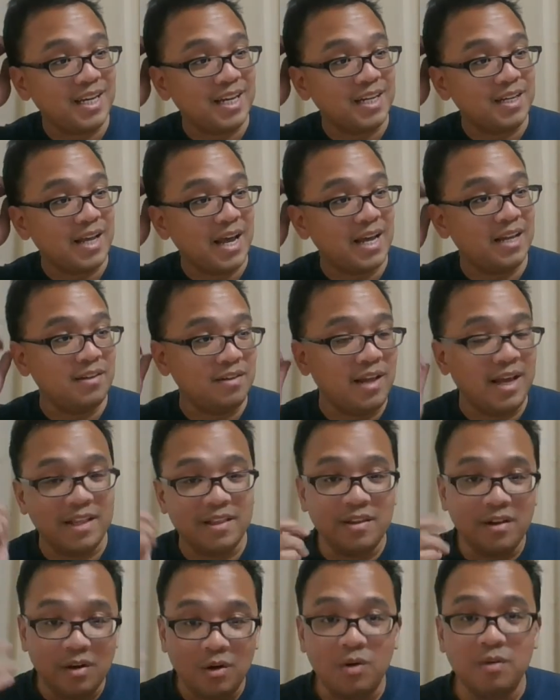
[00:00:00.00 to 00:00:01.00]
And
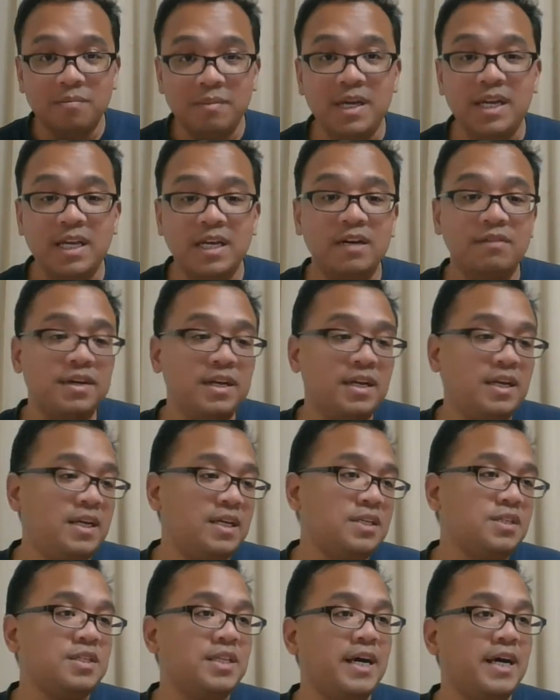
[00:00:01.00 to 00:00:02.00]
the whole meaning of it
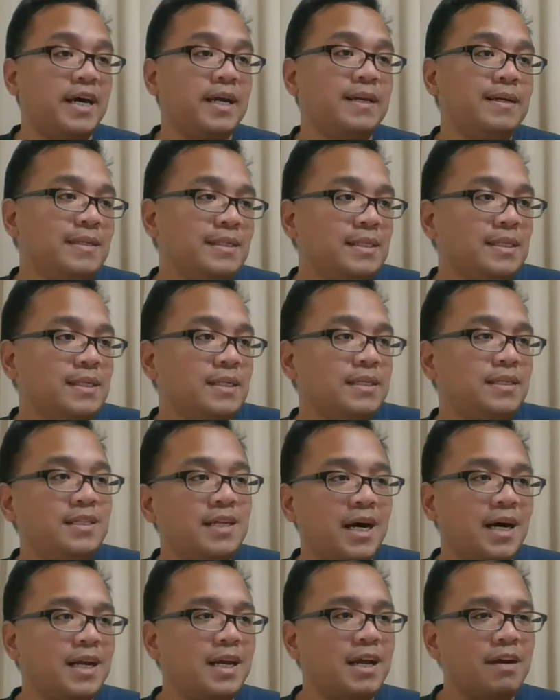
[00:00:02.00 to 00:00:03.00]
is that
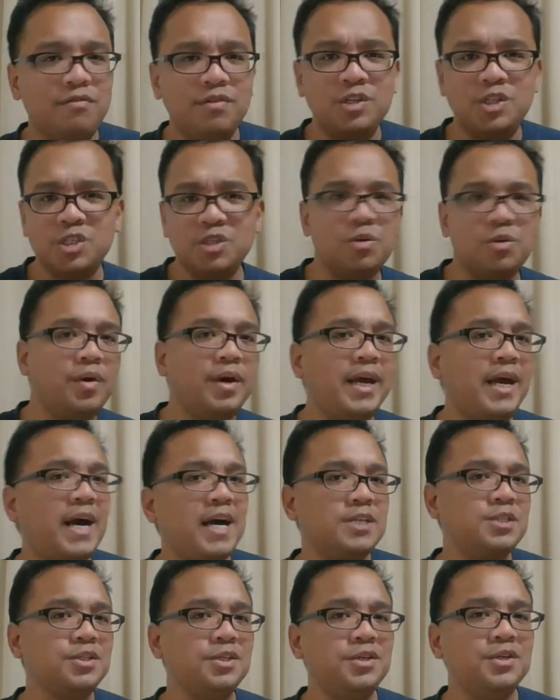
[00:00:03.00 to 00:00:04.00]
not every story
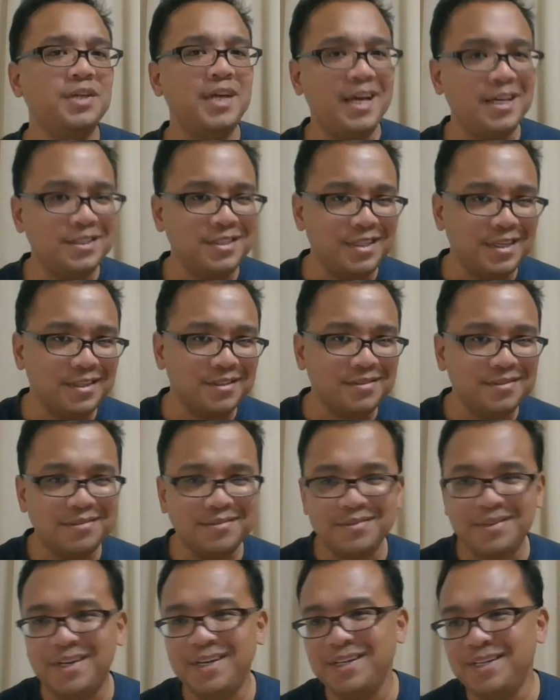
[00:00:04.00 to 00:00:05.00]
has a good ending,
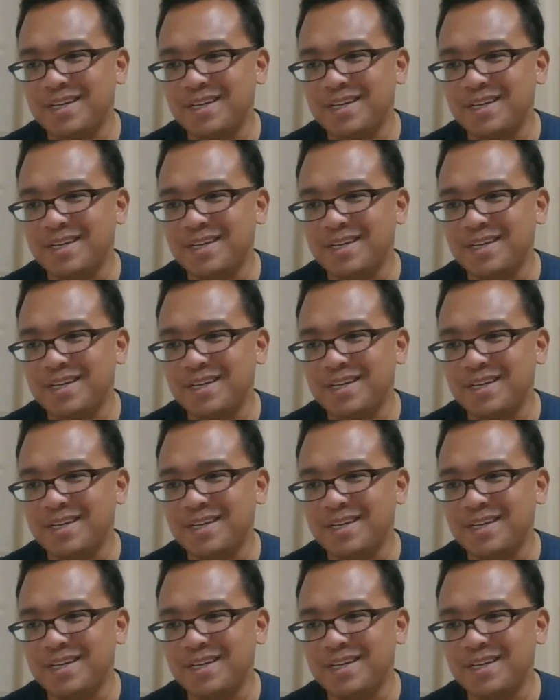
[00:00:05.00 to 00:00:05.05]
right?